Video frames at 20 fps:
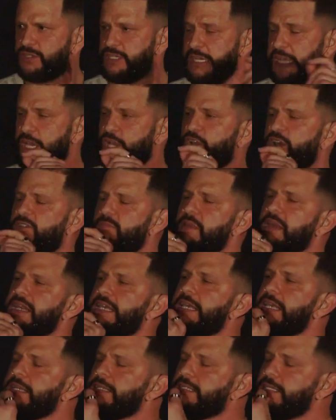See, it could have been
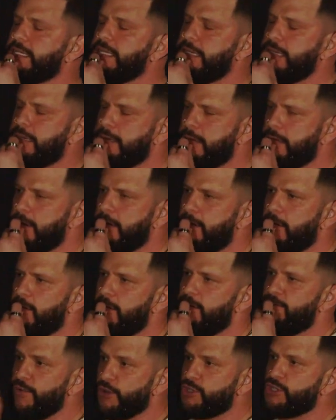easy
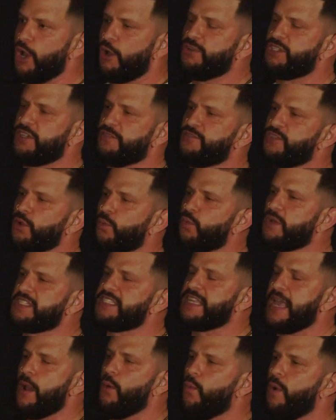for Joseph to
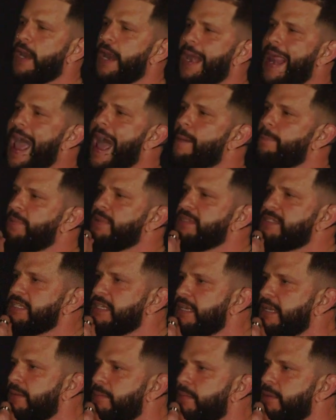resent what had happened
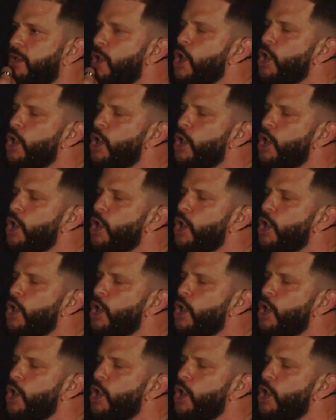to him.